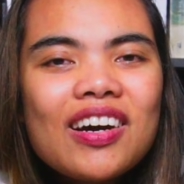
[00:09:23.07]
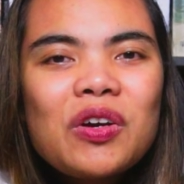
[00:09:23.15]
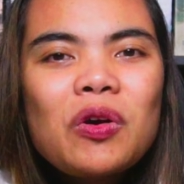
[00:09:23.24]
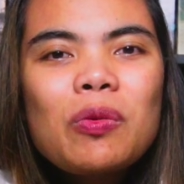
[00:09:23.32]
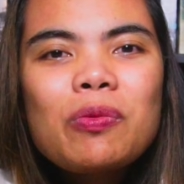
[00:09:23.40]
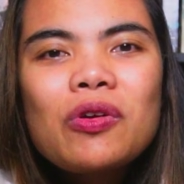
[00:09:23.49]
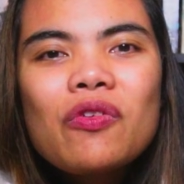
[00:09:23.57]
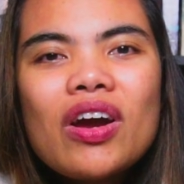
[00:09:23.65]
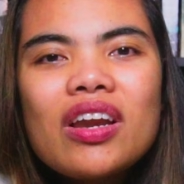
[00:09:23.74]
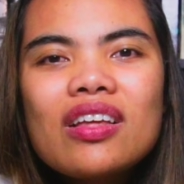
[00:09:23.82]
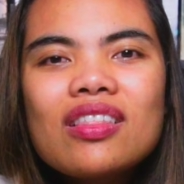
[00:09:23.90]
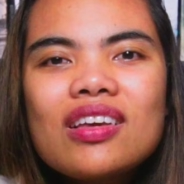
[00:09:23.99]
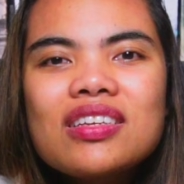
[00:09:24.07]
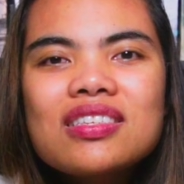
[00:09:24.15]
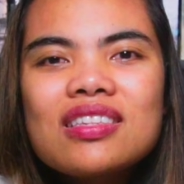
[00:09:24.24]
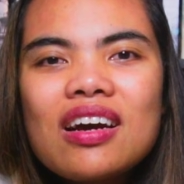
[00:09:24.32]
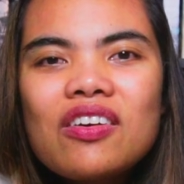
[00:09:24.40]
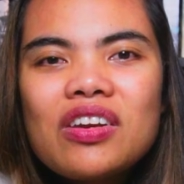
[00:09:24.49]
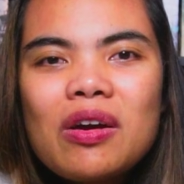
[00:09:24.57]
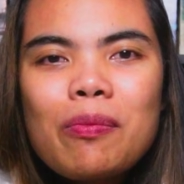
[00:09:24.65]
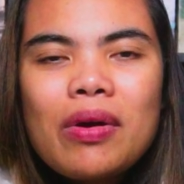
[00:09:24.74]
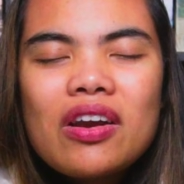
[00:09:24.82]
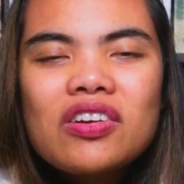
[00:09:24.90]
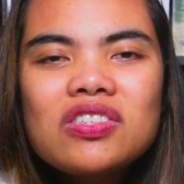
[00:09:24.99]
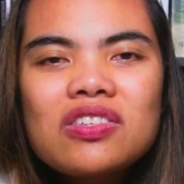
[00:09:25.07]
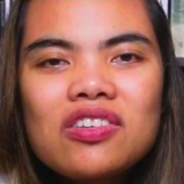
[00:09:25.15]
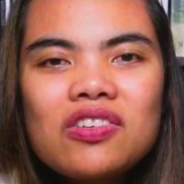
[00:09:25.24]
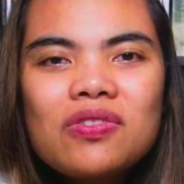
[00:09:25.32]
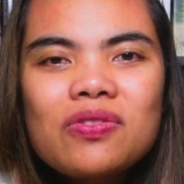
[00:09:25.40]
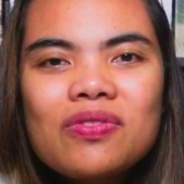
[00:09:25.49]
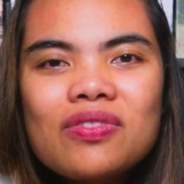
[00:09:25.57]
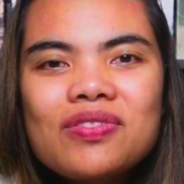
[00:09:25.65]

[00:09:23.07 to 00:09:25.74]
I hope you're writing things down that matter to you.